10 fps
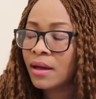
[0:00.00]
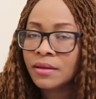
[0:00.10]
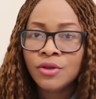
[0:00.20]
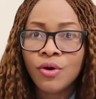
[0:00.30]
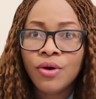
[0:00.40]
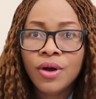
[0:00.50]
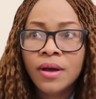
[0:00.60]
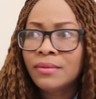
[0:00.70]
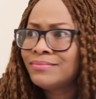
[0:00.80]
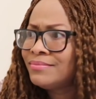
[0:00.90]
you know,
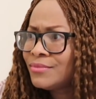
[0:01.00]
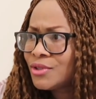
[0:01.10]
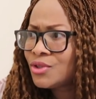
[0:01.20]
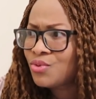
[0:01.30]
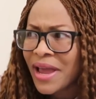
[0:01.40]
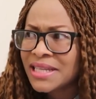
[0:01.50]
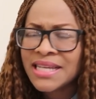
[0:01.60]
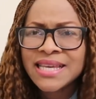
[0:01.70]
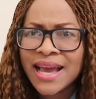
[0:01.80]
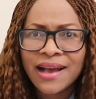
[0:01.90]
20
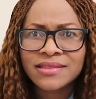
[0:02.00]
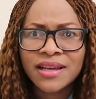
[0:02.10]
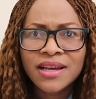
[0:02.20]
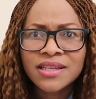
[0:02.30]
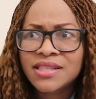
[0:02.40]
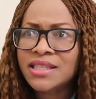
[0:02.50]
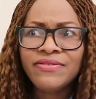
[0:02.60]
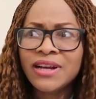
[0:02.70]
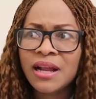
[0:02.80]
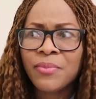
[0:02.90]
years. She's
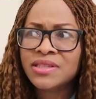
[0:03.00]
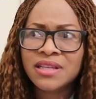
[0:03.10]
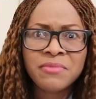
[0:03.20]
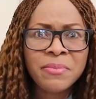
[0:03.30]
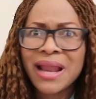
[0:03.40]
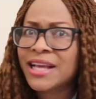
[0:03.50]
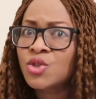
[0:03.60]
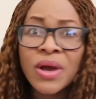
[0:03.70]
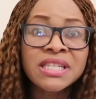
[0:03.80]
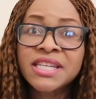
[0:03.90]
lived in Anambra State maybe like
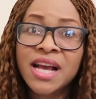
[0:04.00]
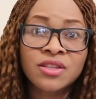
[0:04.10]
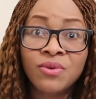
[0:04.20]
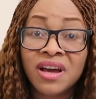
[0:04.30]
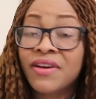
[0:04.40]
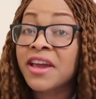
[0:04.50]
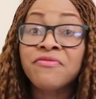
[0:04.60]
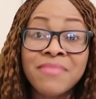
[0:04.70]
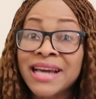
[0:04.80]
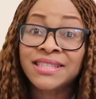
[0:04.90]
20 years or whatever.
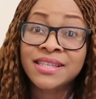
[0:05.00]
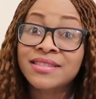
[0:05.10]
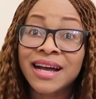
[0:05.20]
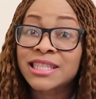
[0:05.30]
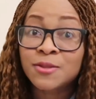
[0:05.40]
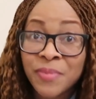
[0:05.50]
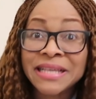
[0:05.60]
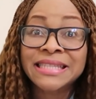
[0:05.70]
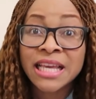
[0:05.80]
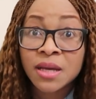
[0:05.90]
If my sister
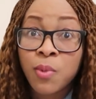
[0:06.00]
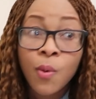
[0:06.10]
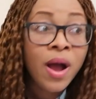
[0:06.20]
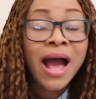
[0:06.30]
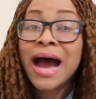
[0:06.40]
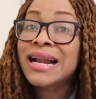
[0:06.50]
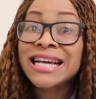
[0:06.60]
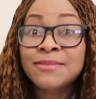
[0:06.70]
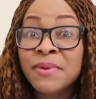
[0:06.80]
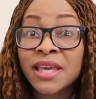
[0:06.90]
speaks Igbo and
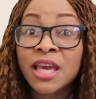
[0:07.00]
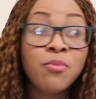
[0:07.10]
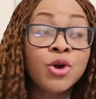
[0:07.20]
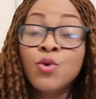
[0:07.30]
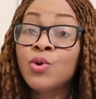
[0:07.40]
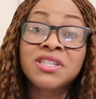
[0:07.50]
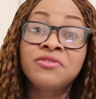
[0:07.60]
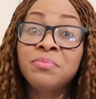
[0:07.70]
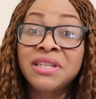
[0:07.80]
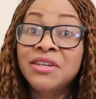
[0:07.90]
I speak Igbo, you won't
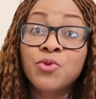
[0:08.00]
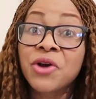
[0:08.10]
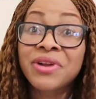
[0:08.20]
even believe we're